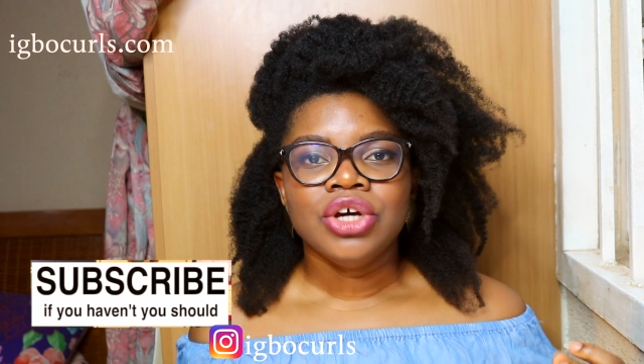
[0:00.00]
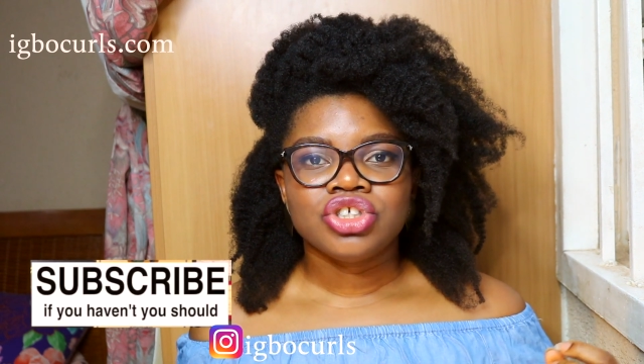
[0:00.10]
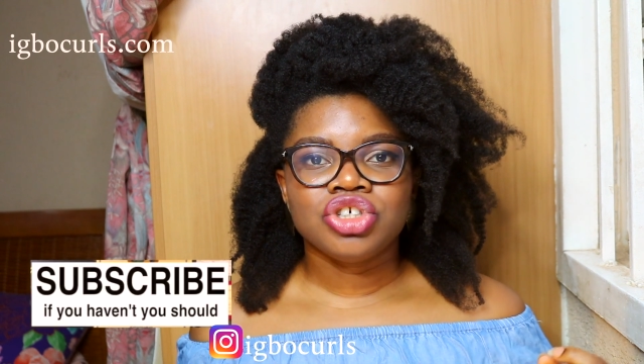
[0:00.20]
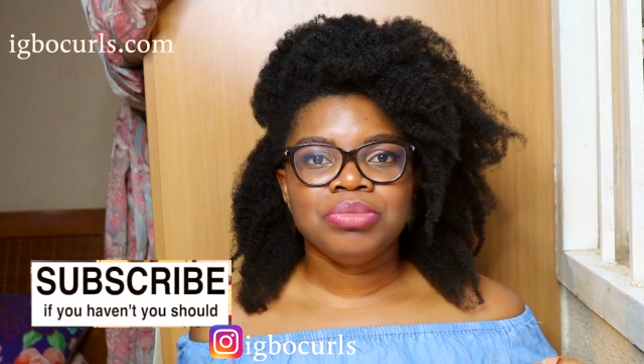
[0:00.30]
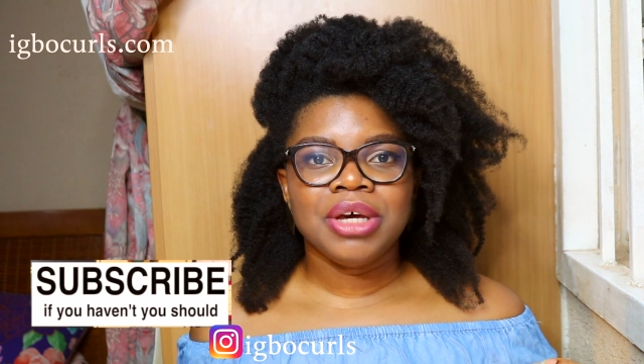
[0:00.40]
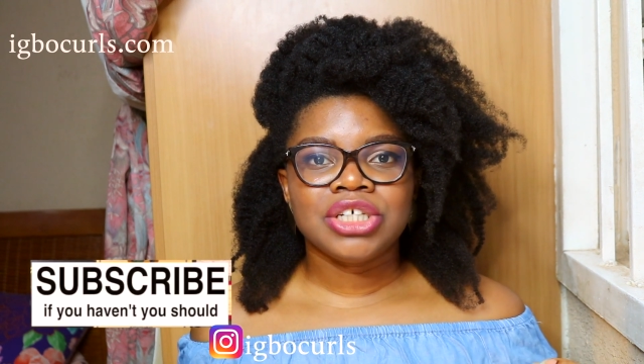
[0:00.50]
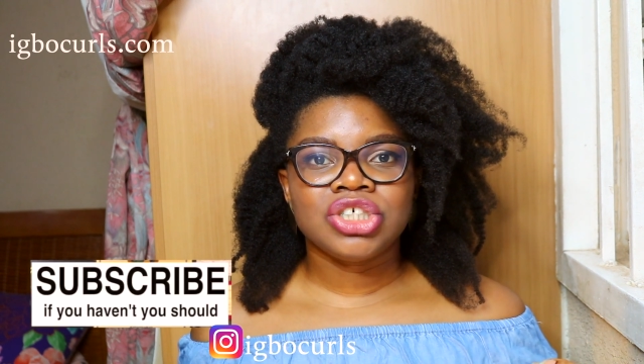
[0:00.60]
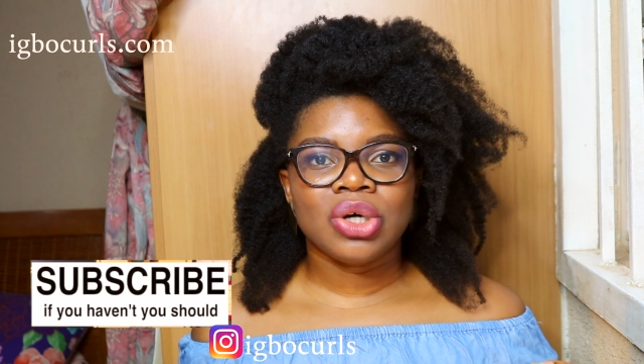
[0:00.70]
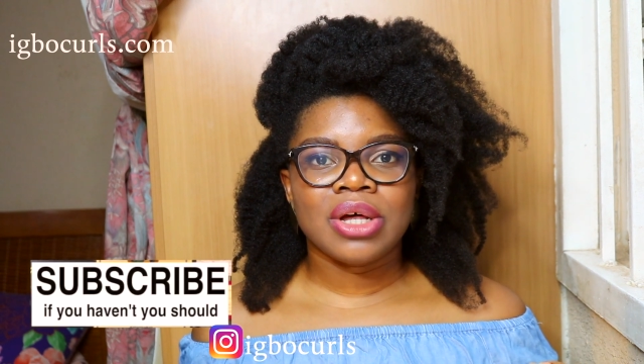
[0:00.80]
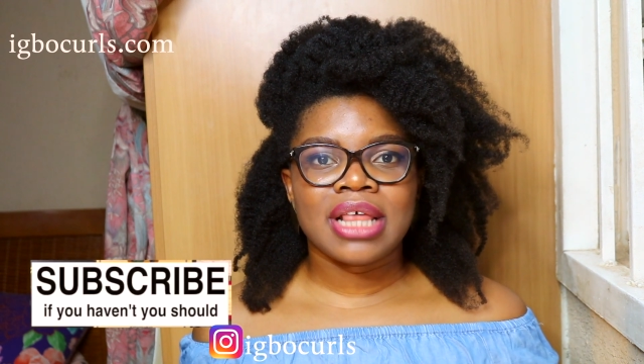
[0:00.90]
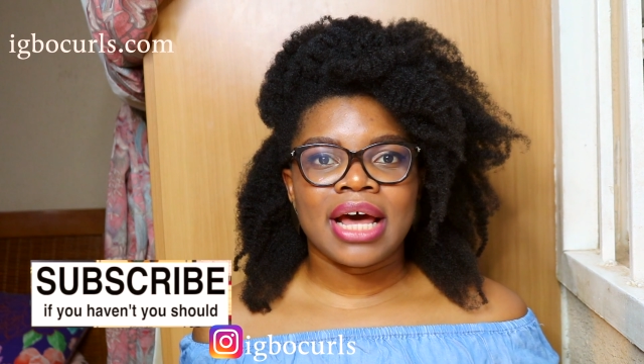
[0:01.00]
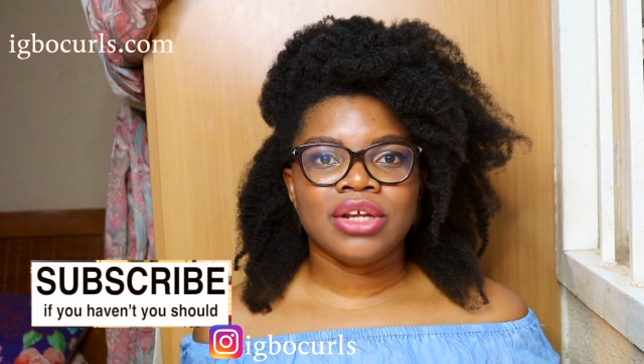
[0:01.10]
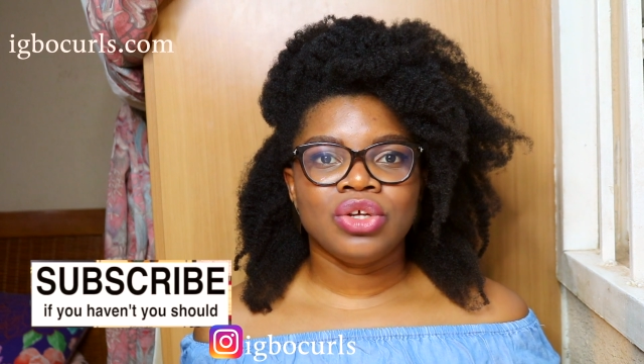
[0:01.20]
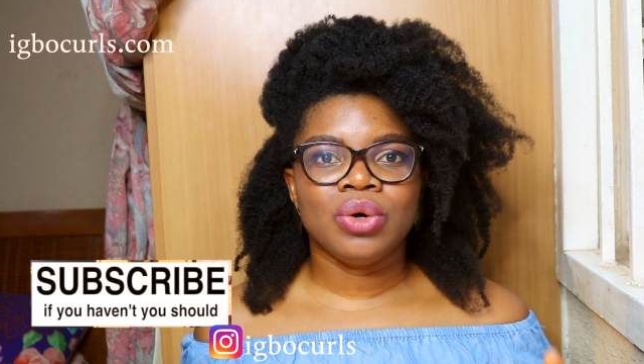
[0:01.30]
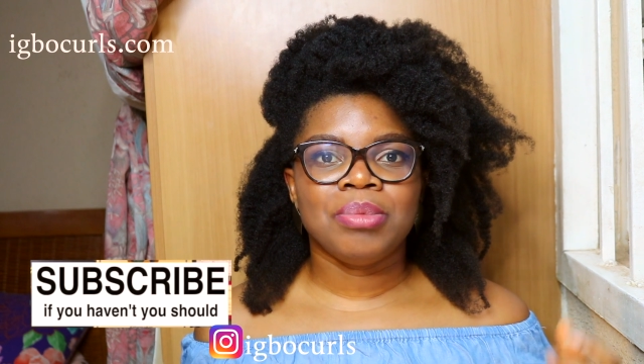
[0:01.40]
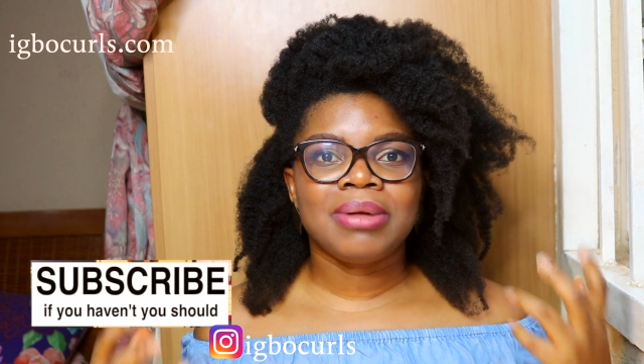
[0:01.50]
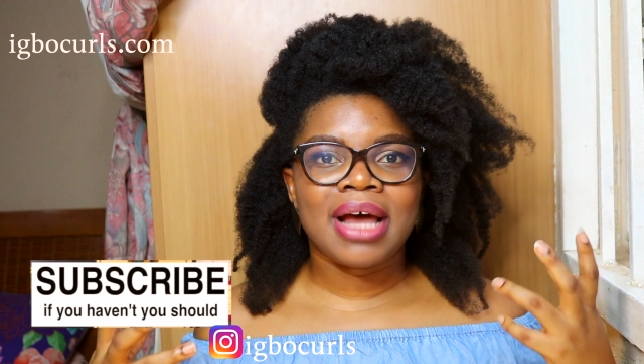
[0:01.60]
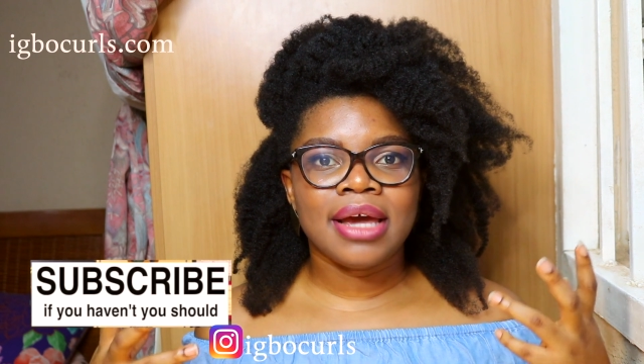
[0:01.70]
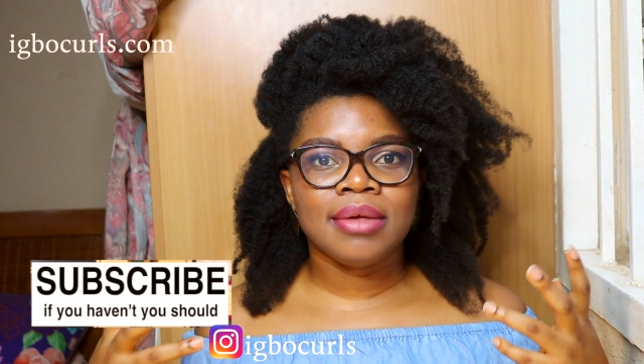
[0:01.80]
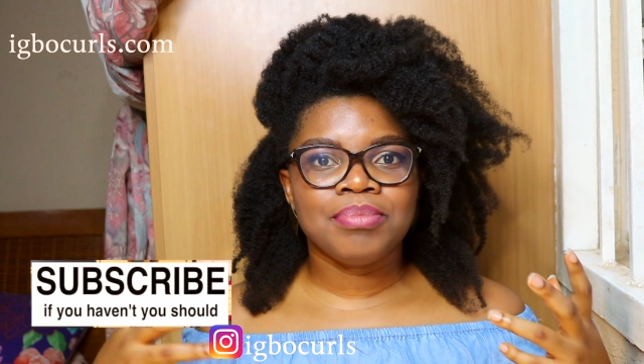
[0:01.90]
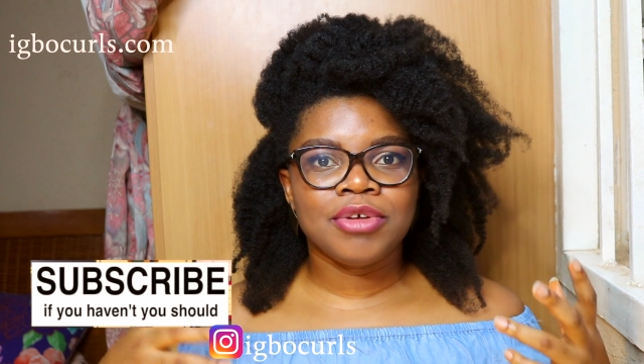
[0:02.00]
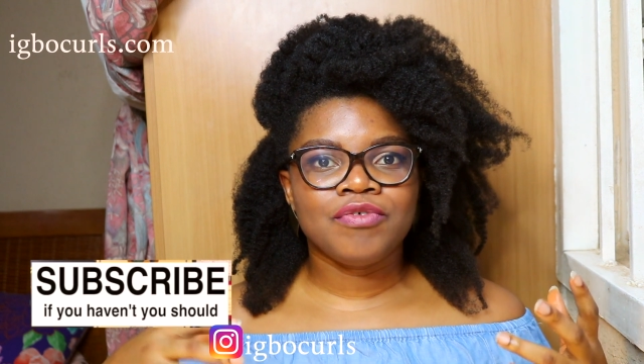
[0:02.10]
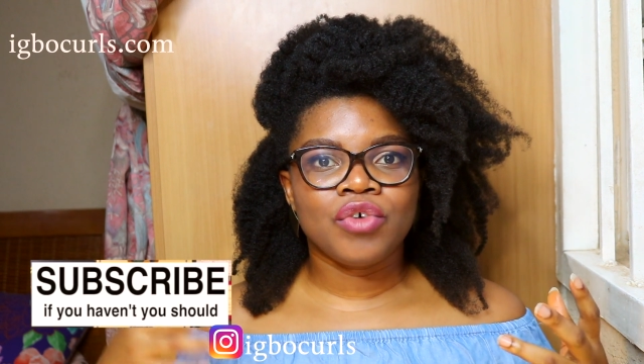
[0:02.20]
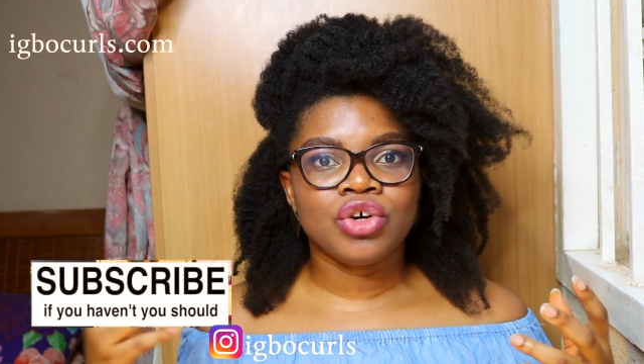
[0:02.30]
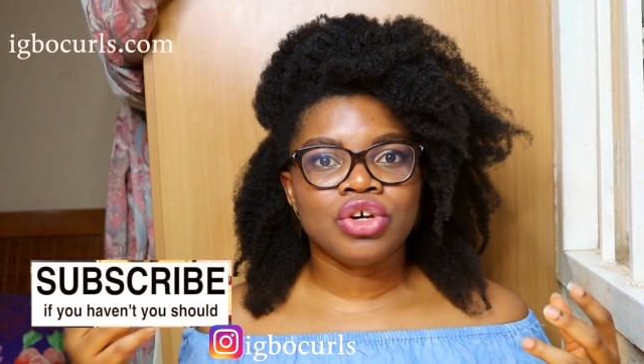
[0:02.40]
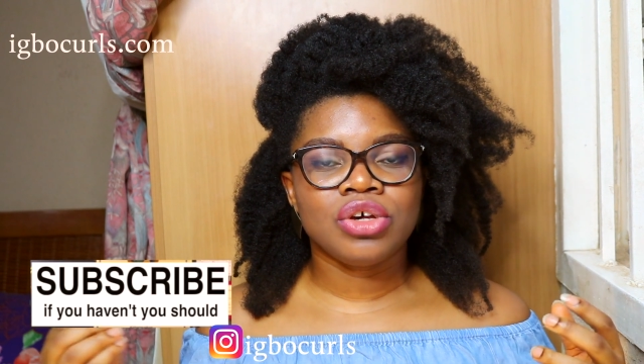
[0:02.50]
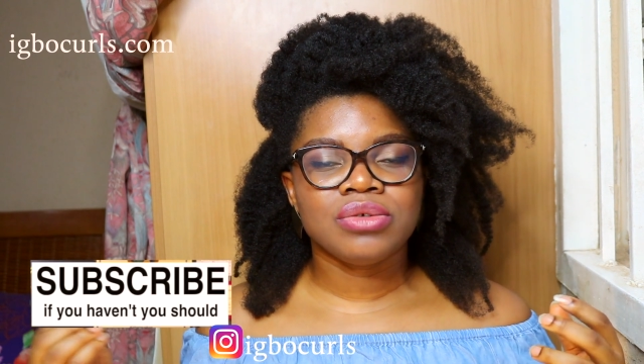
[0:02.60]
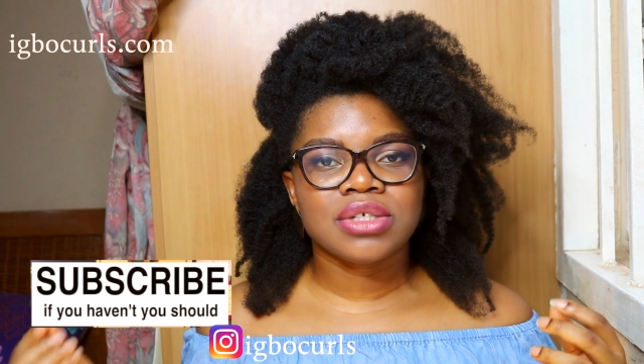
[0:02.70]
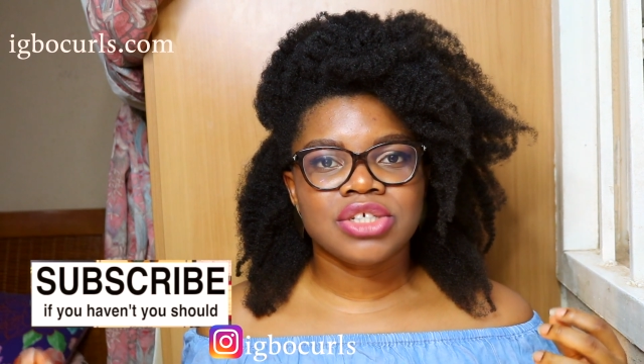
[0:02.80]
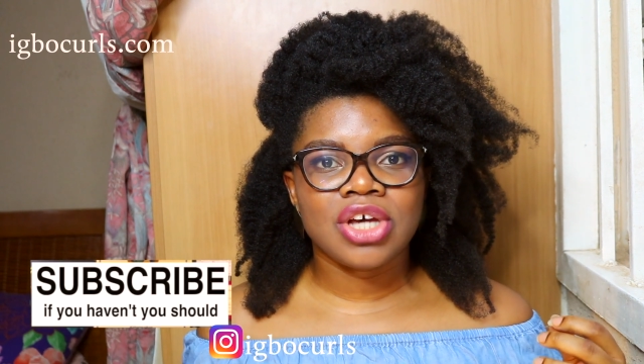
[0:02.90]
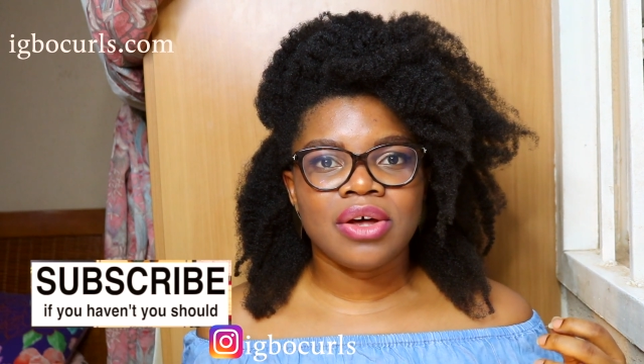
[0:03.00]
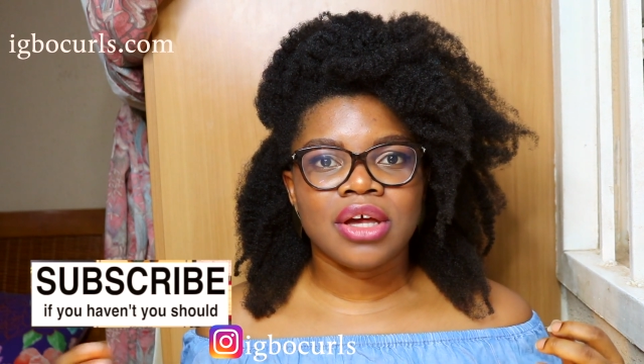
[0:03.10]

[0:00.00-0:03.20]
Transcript: to make sure that you apply it before you use the gel